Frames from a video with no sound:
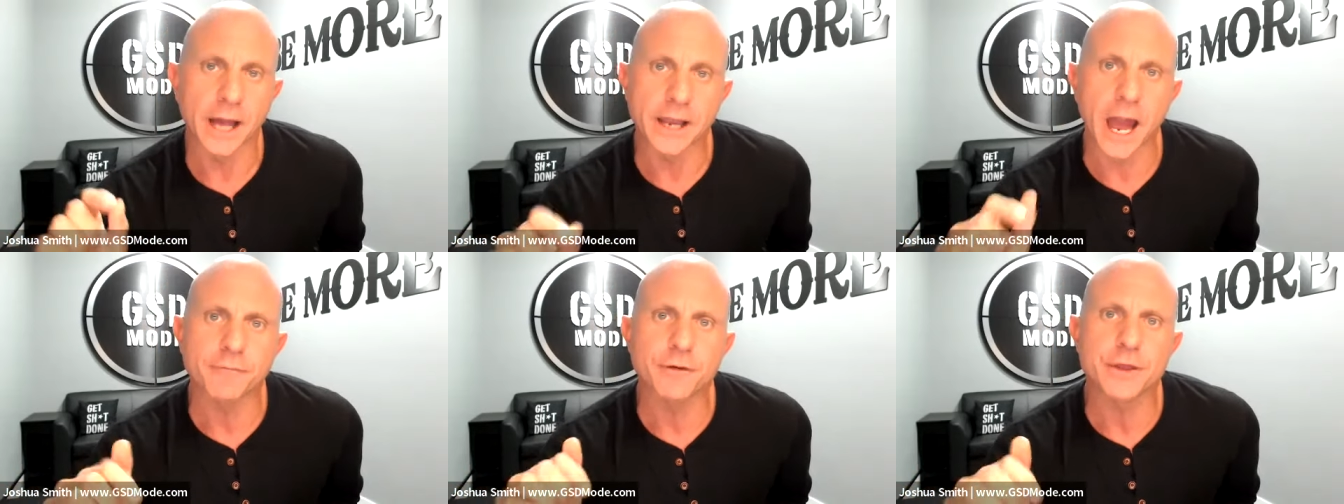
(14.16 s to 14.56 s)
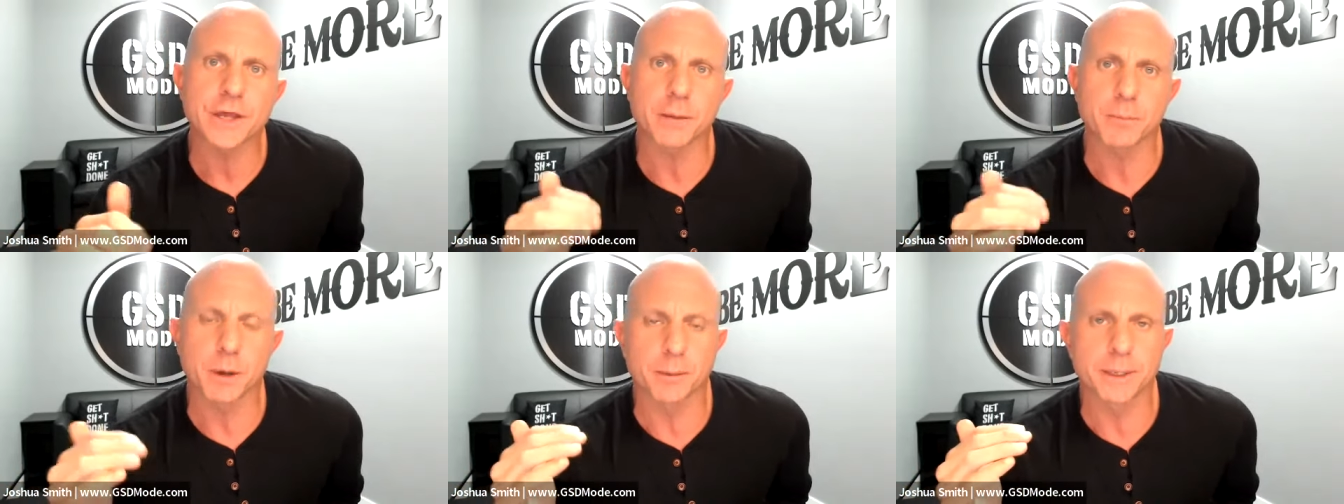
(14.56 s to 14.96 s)
And
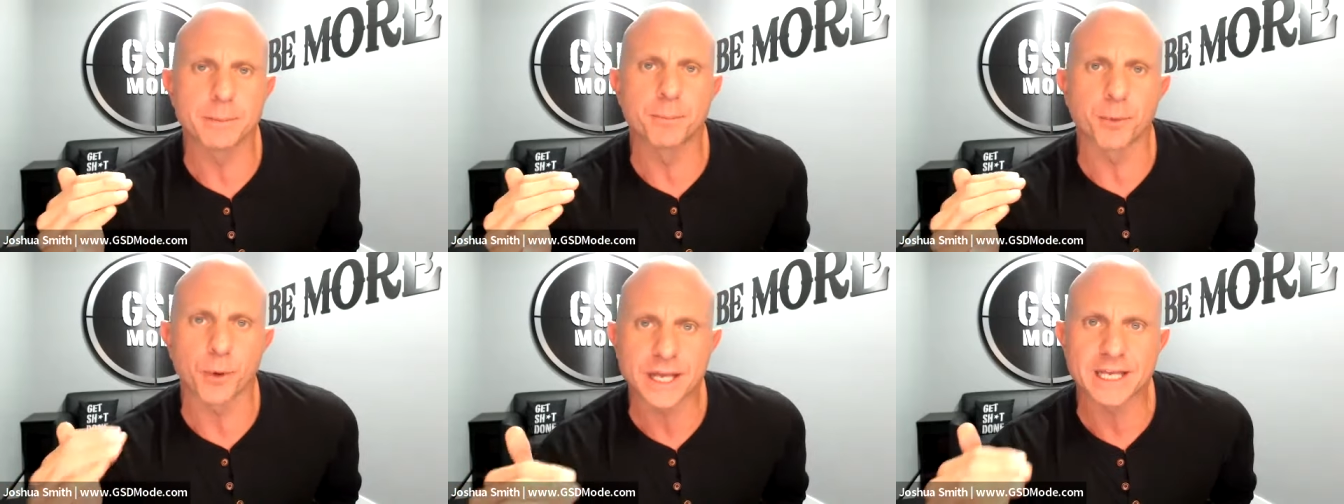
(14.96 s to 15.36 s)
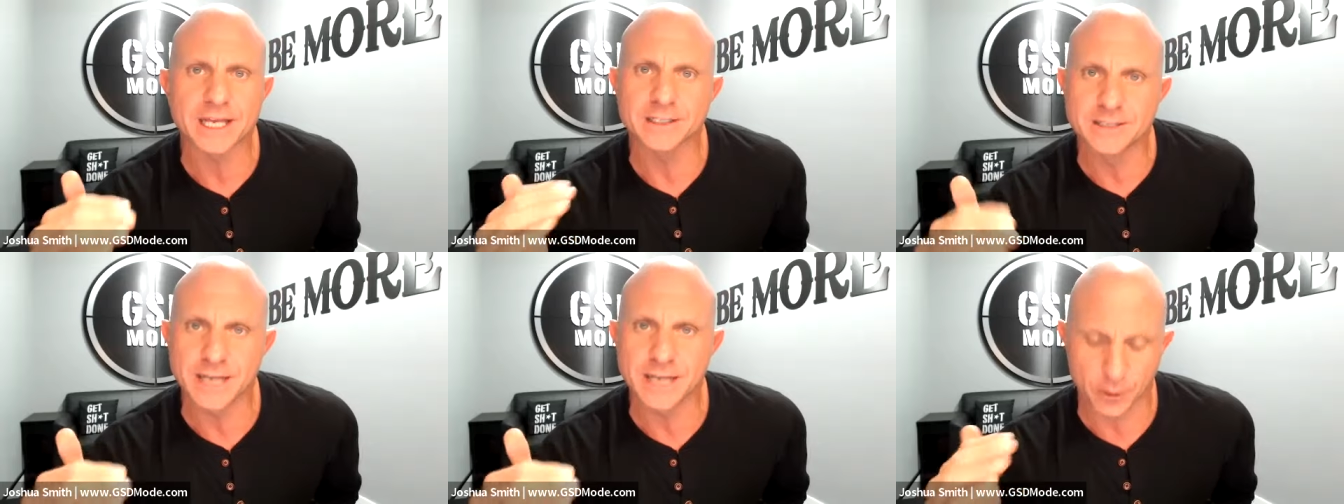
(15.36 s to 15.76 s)
everything I'm going to be
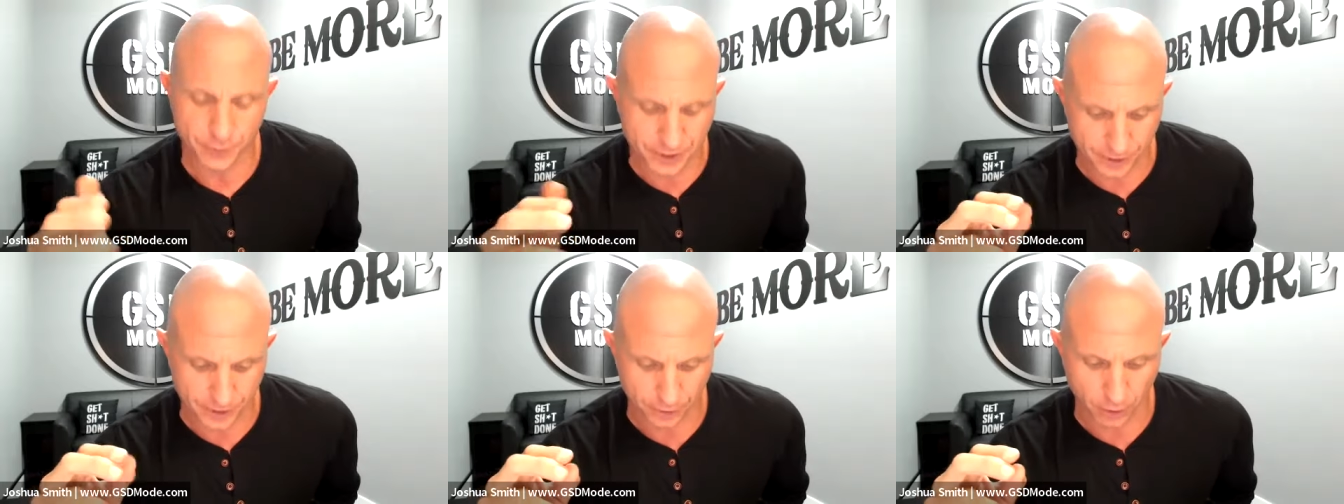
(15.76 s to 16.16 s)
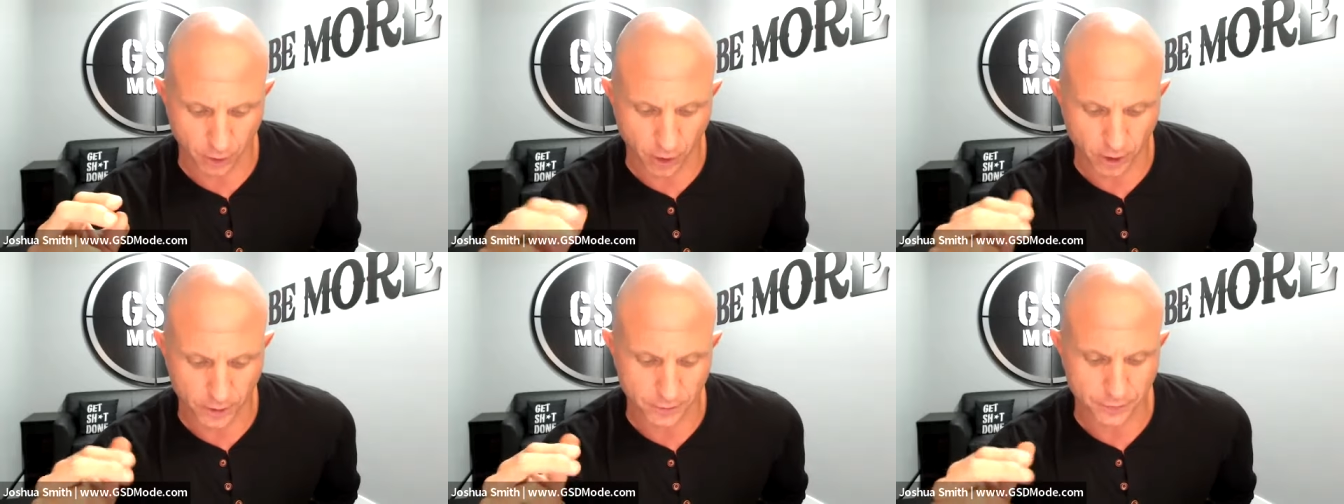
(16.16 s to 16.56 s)
breaking down here
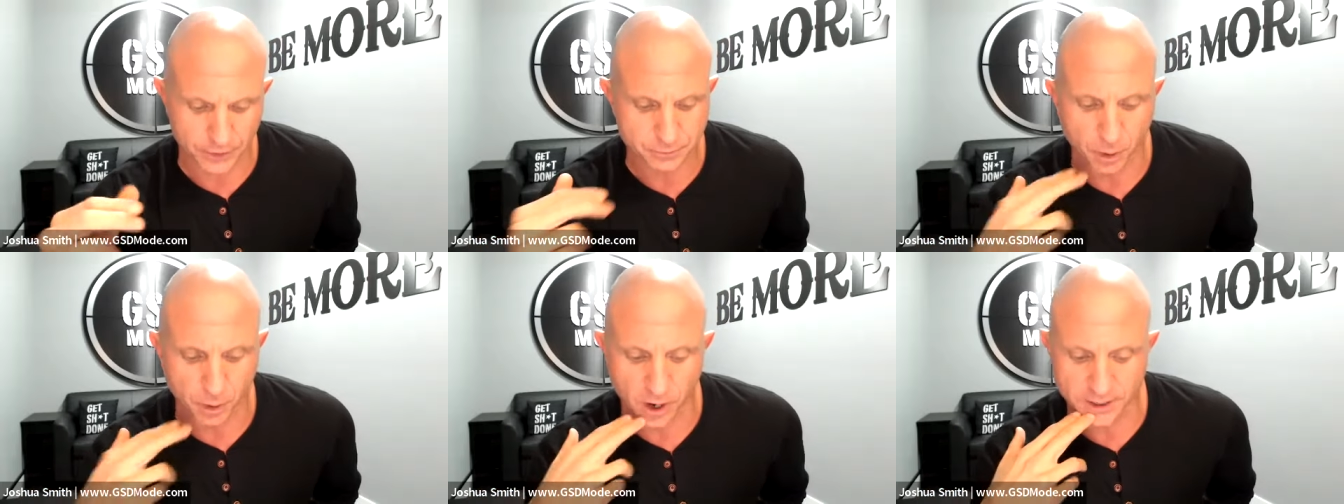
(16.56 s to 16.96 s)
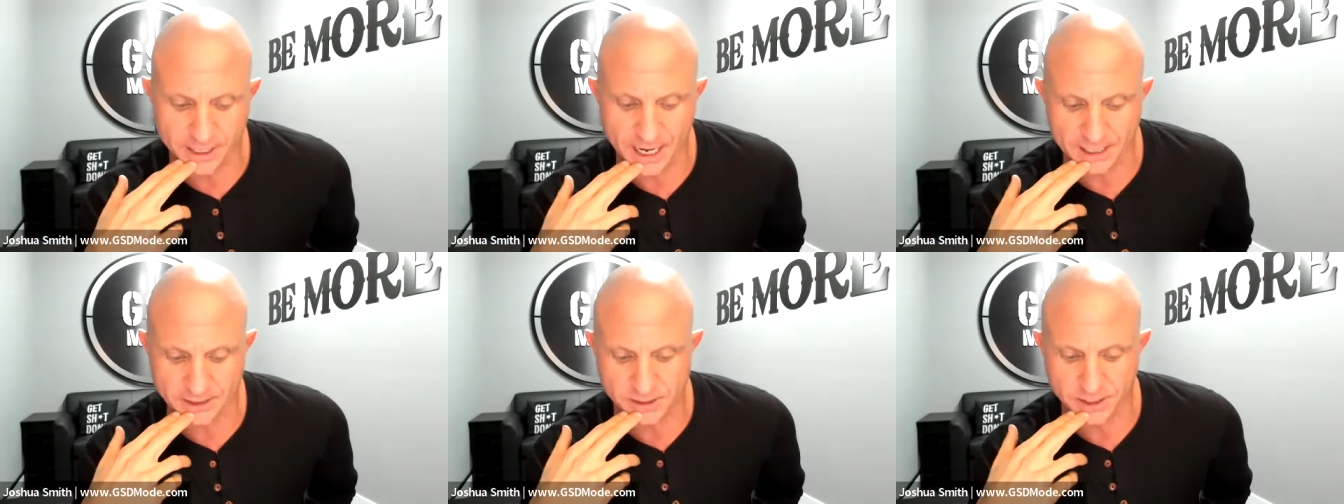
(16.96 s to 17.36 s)
on this
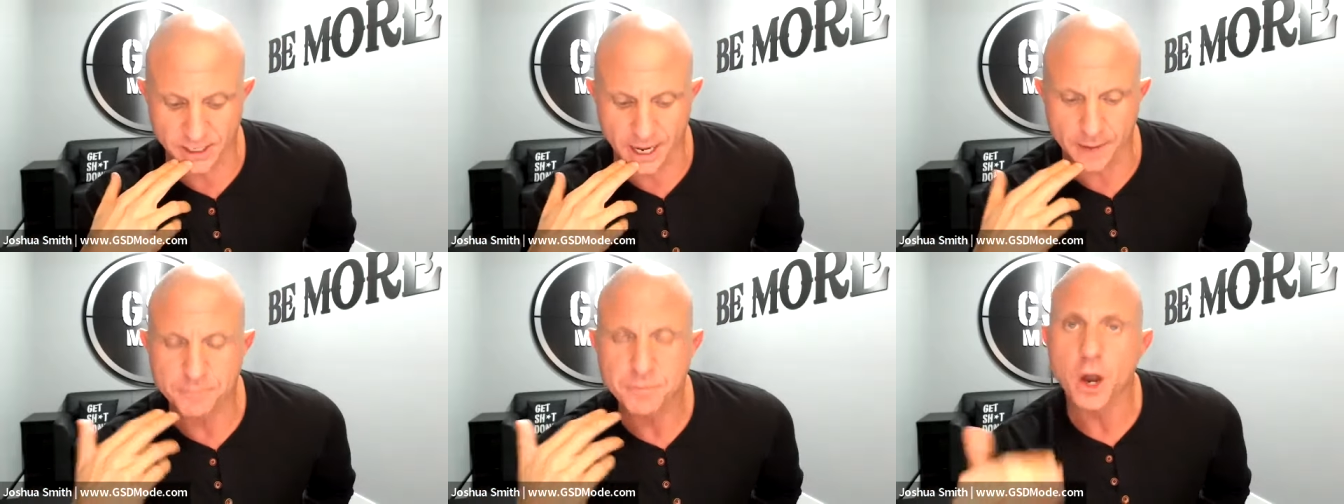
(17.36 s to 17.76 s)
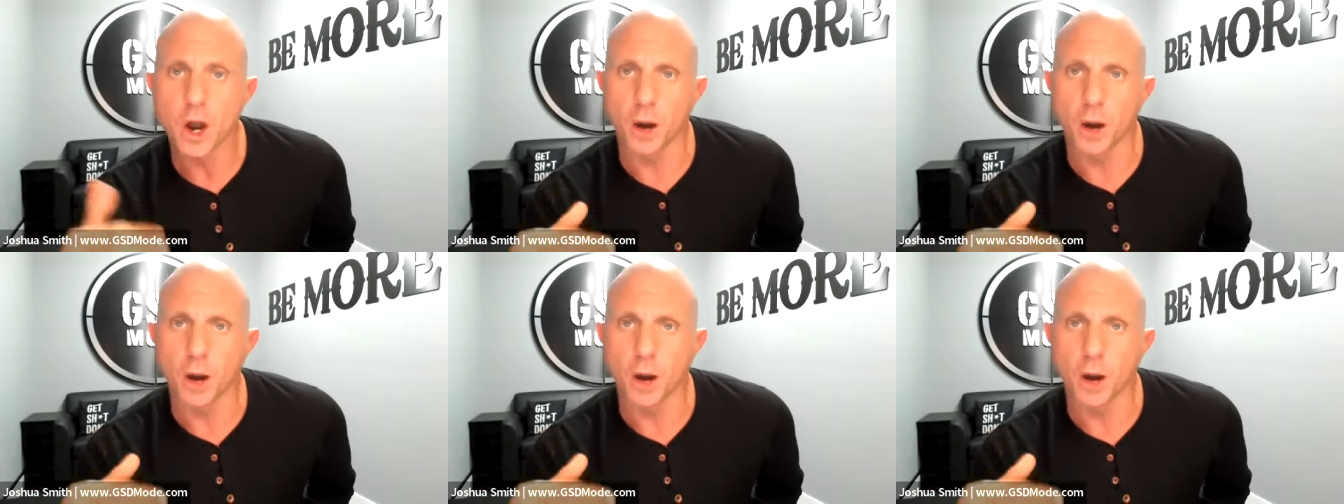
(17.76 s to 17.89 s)
podcast today